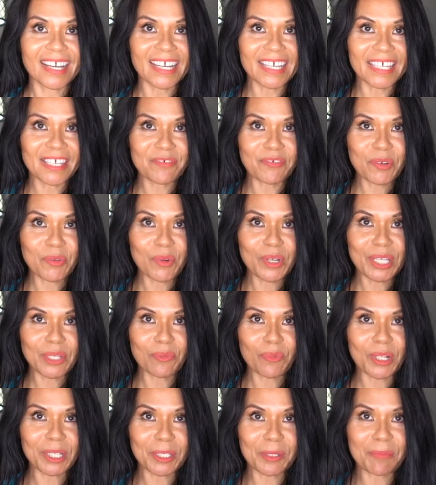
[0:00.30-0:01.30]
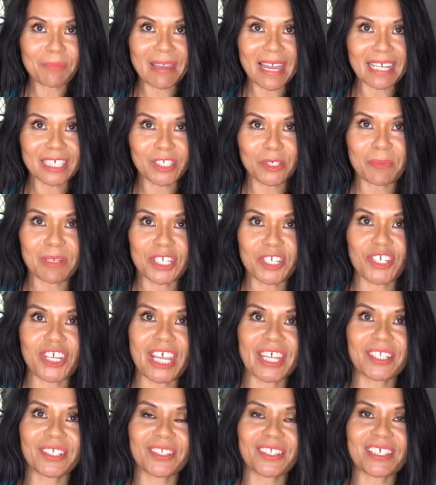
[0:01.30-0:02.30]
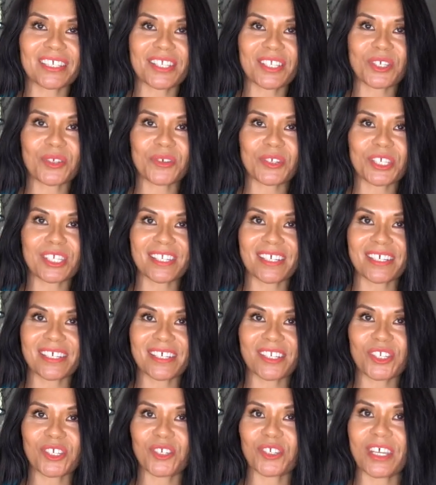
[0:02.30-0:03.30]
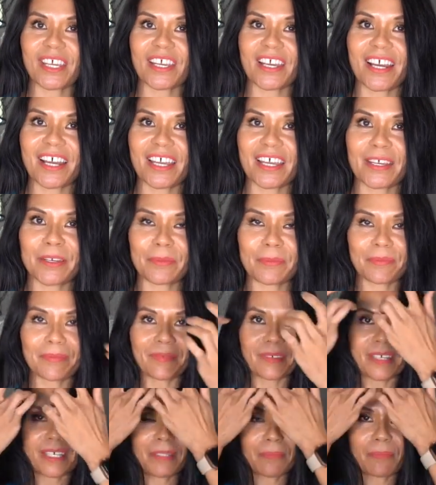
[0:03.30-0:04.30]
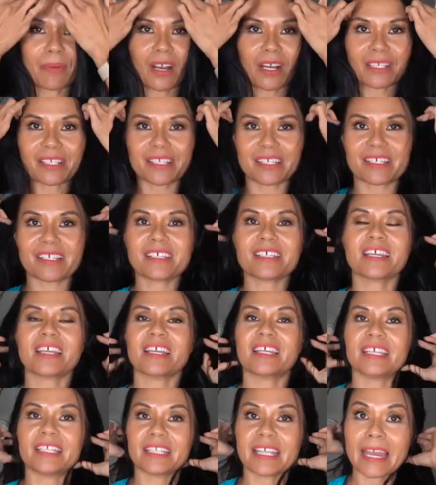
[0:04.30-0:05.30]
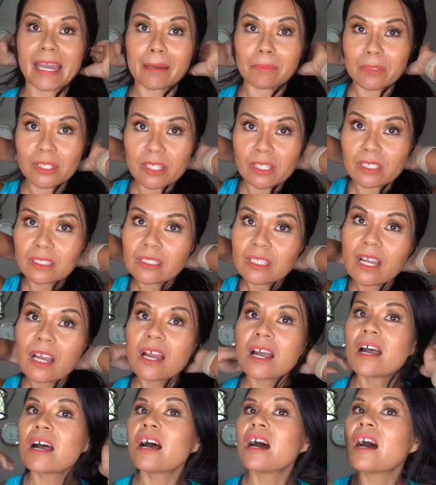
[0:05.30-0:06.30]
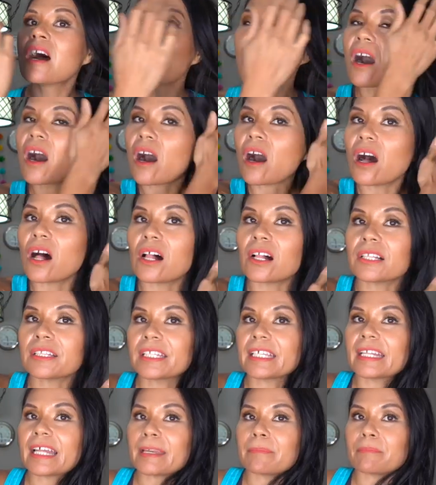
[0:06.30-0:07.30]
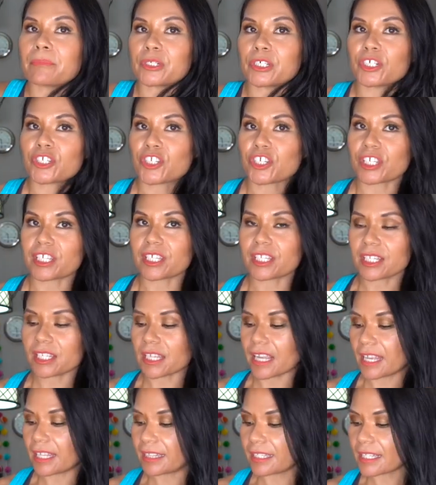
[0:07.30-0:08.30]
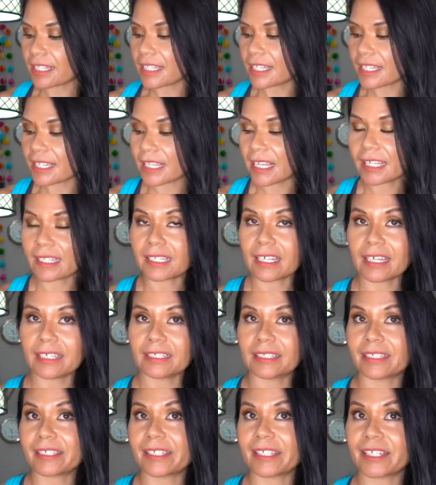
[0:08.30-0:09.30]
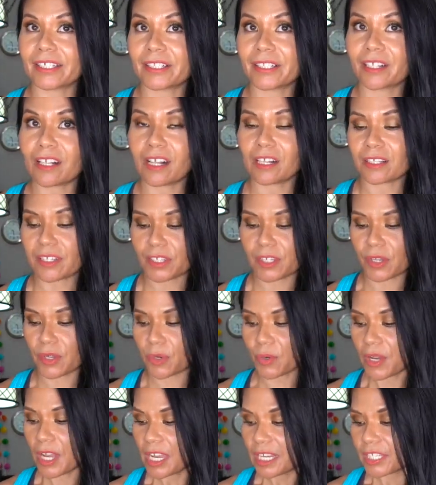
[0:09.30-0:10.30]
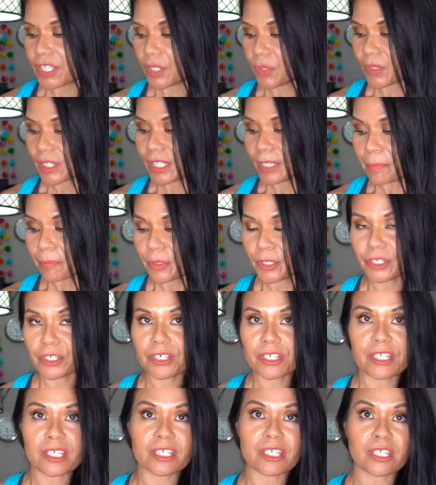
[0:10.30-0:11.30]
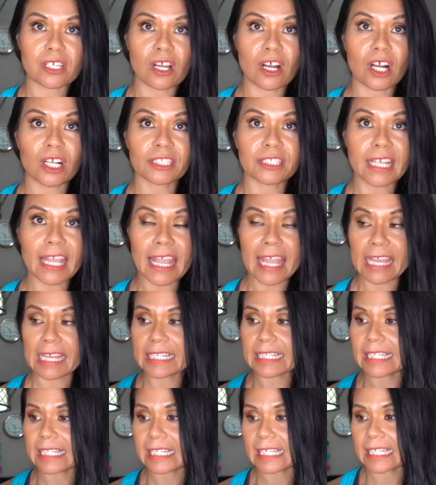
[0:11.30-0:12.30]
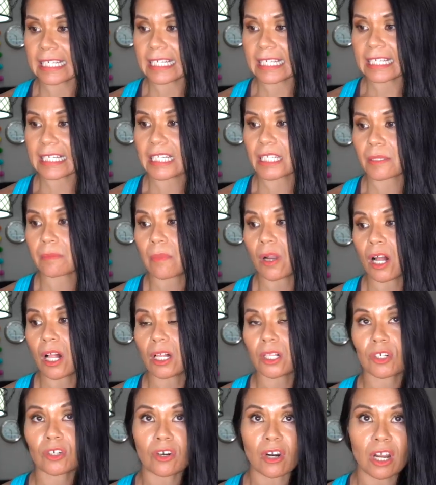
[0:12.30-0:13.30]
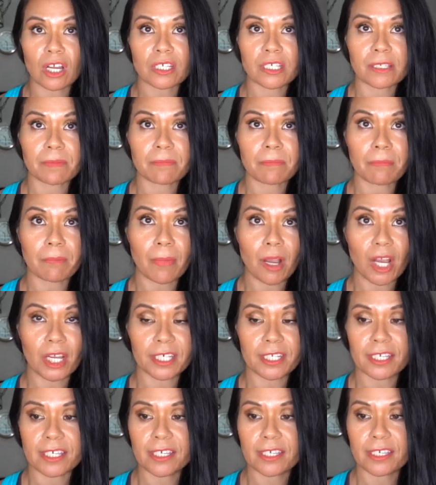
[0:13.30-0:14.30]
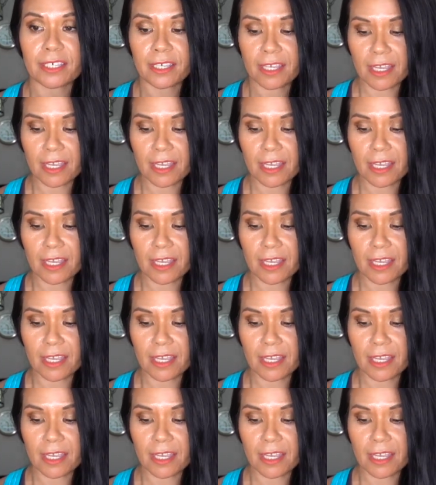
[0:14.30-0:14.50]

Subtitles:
Hi everyone, welcome back to my channel. This is Christine. Today I am unboxing an Amazon haul that I purchased, and this is a lightning deal also. So it's a purse. It's called Ansee Small Crossbody.